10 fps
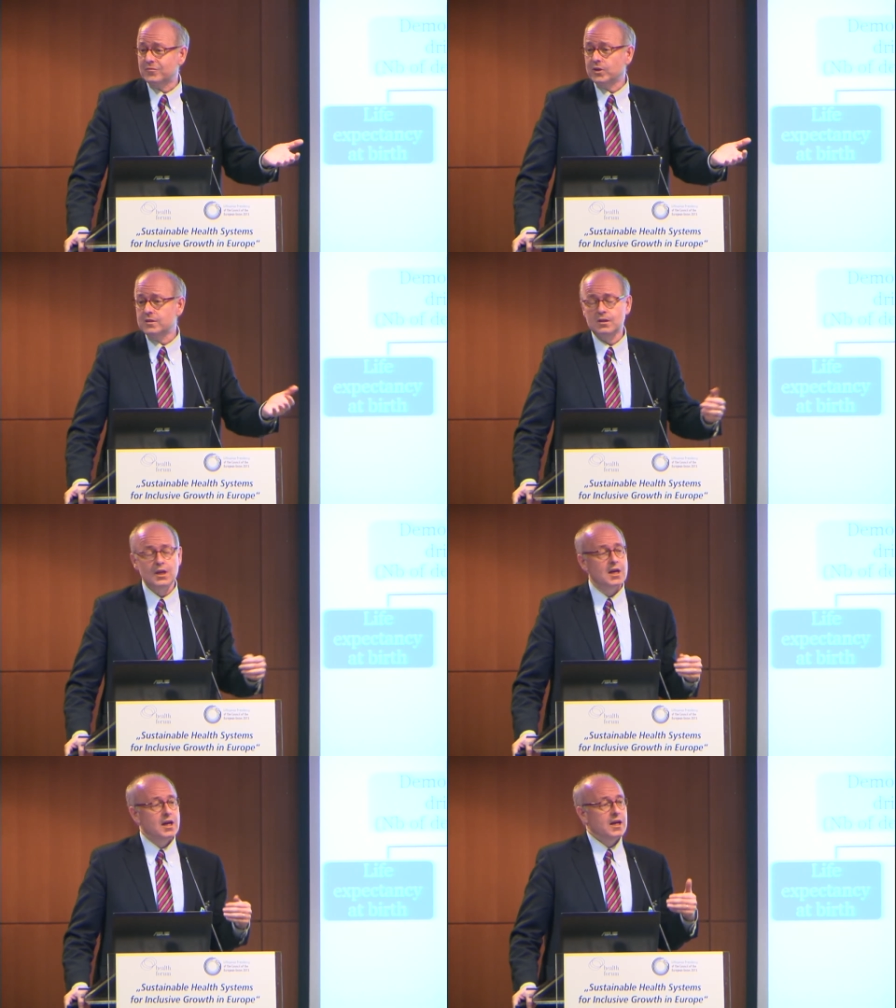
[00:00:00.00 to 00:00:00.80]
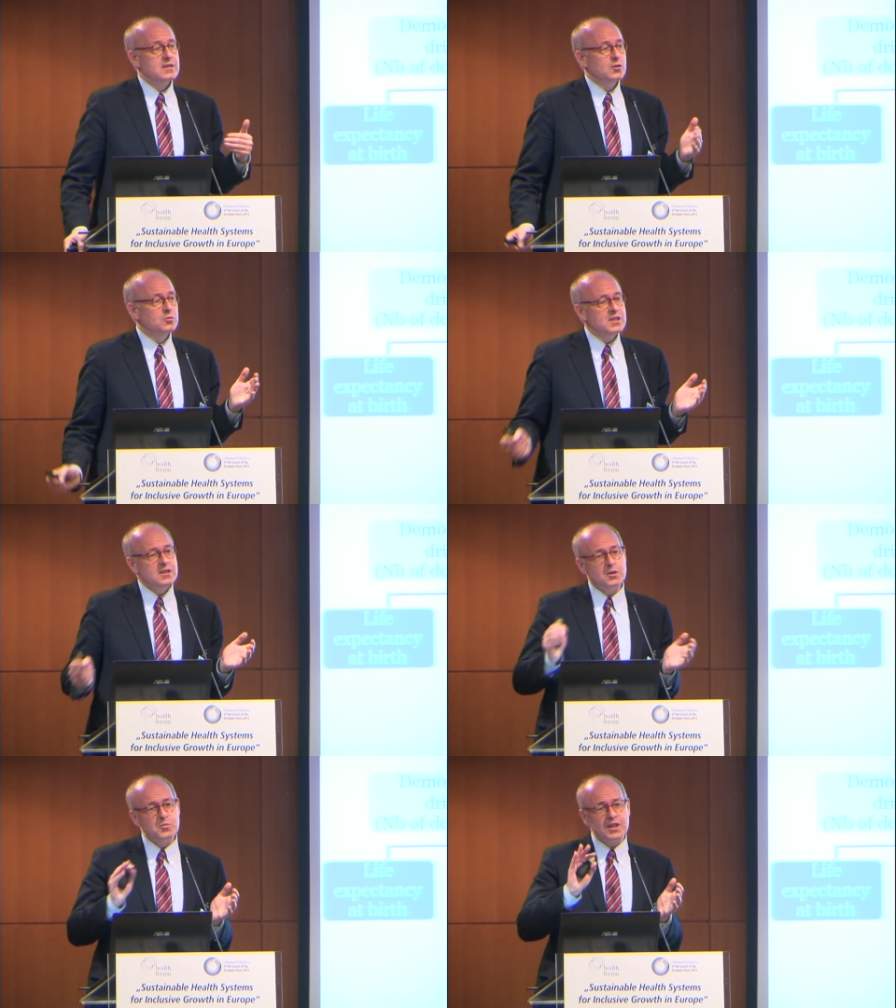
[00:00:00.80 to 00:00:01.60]
Right? And so this in
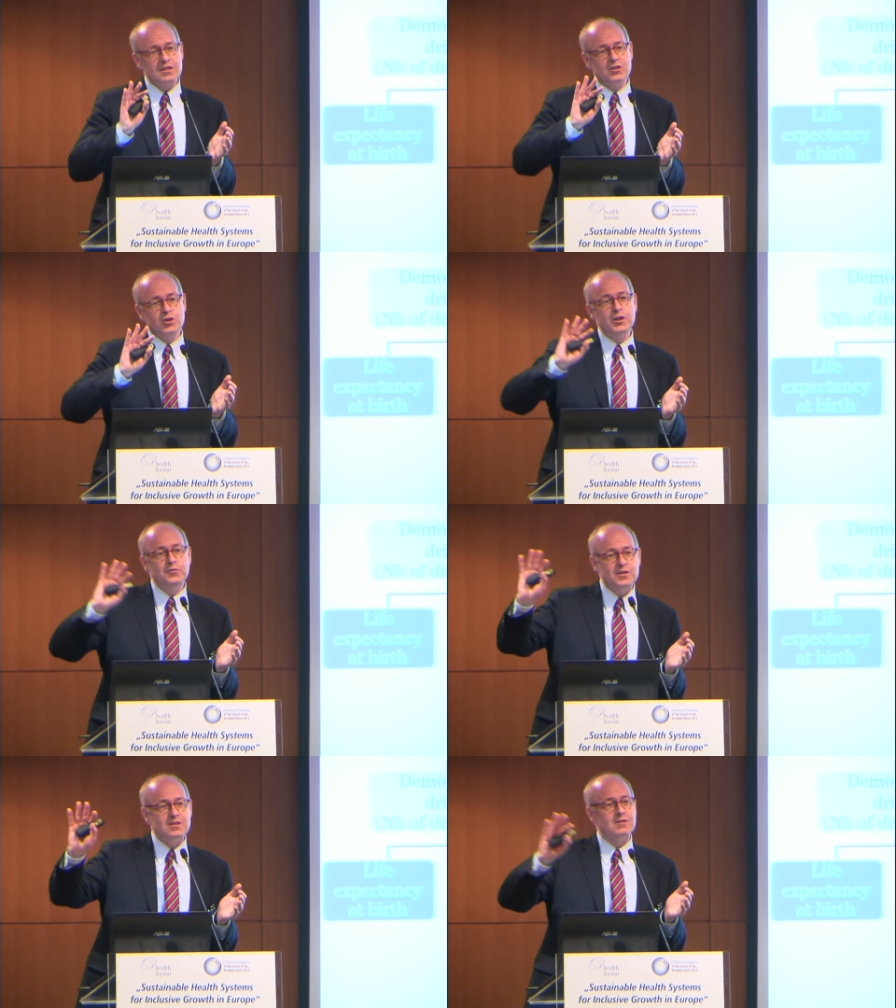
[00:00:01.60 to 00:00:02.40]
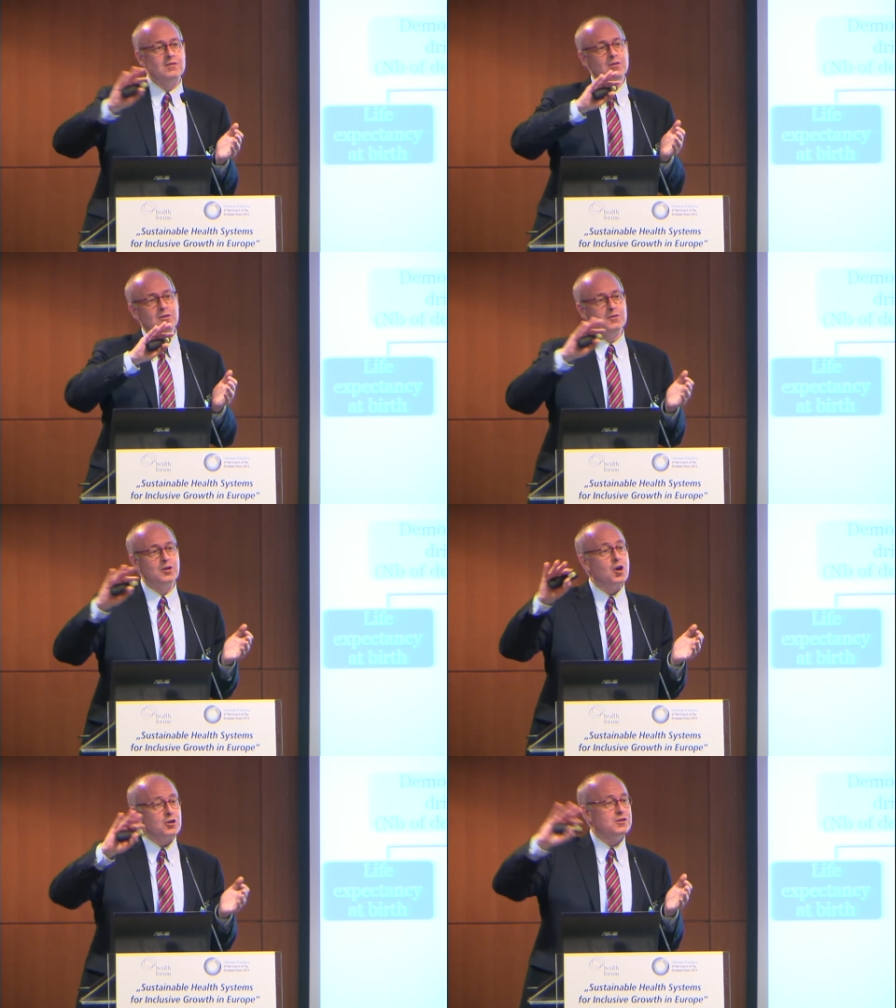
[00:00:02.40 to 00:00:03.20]
some sense shifts the
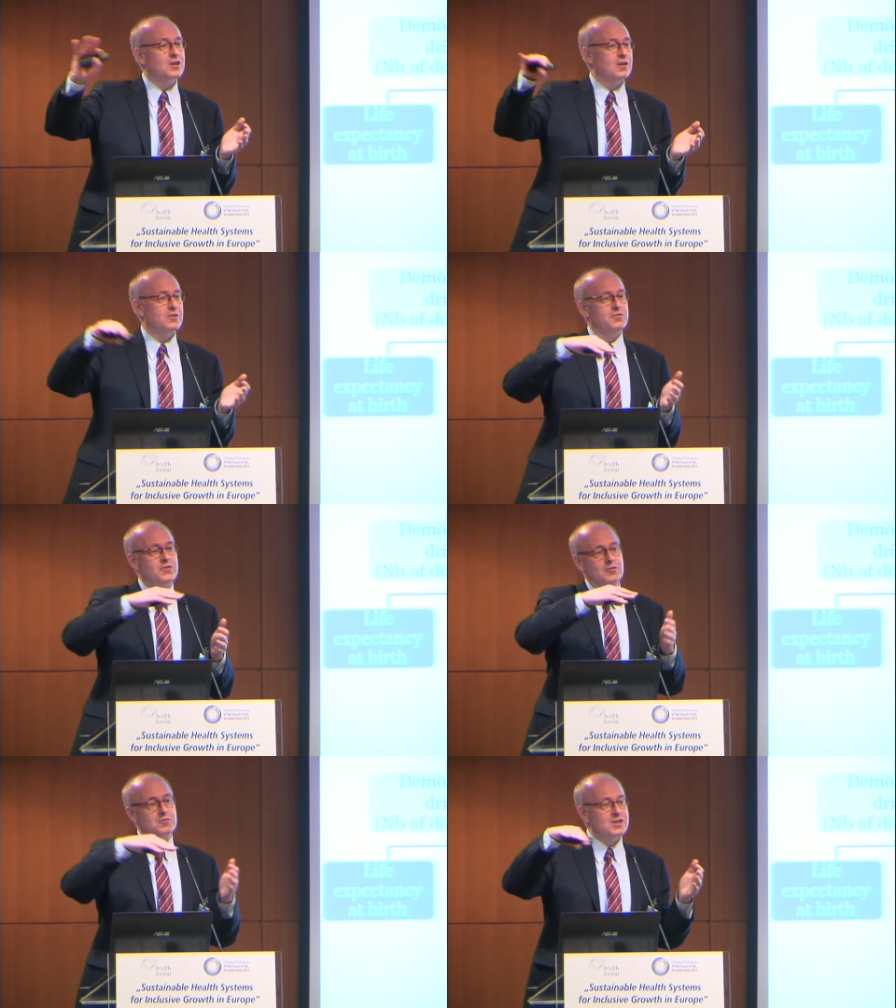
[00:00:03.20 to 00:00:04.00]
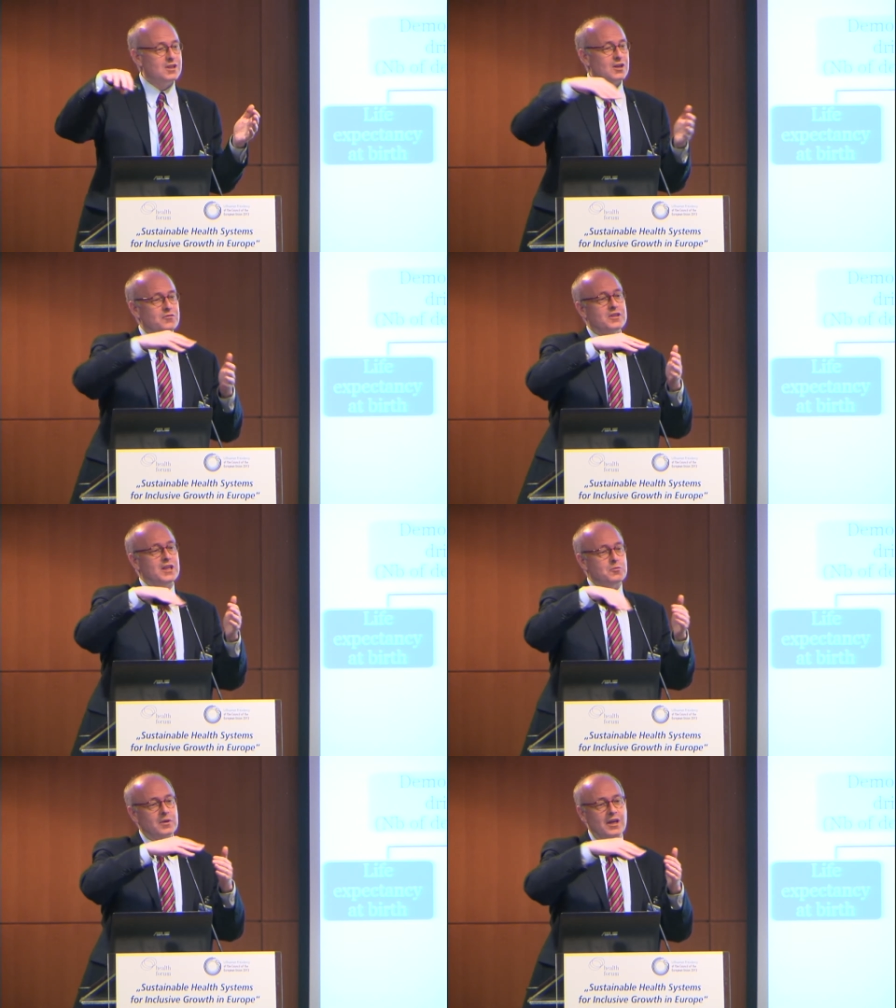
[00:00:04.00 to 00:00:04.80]
cost curves, so these curves
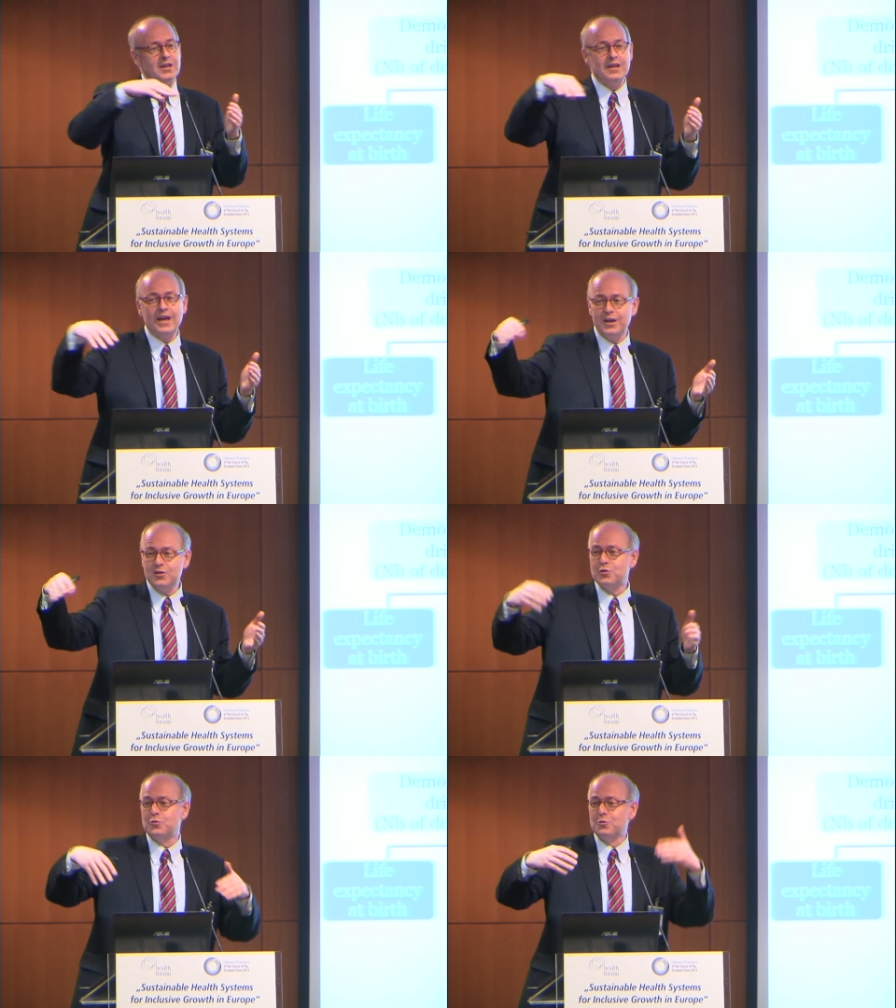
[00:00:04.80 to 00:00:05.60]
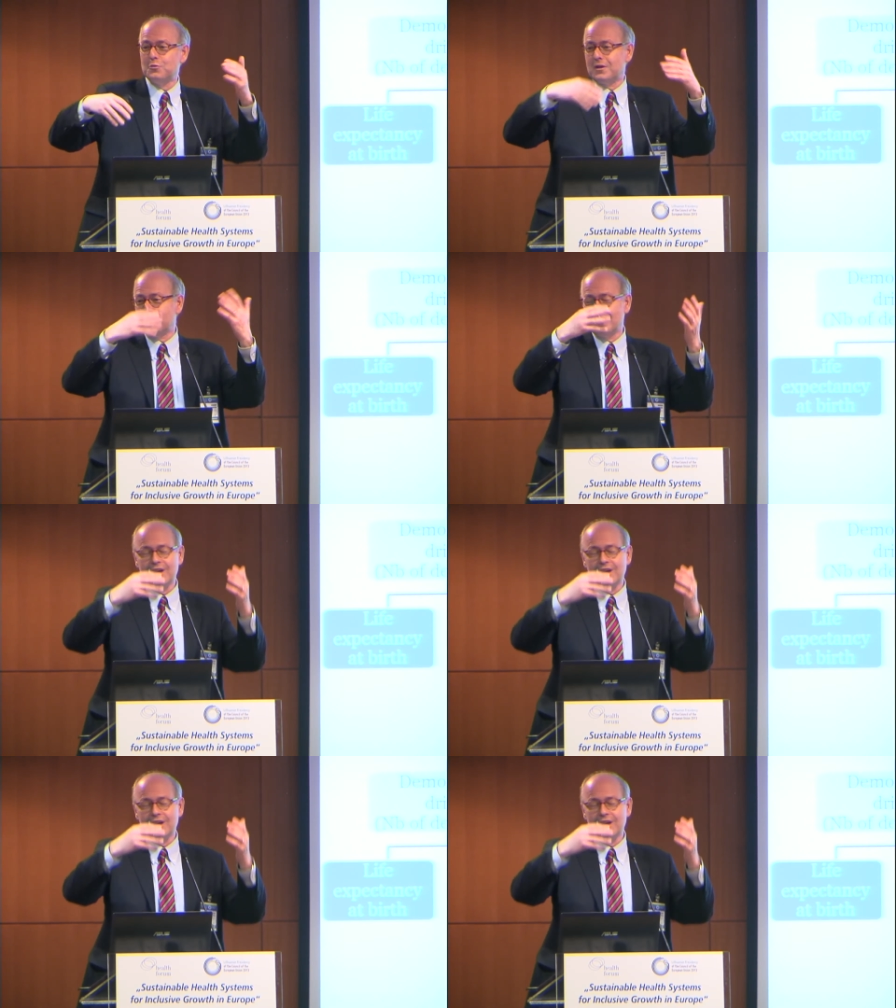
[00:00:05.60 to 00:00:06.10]
that relate age to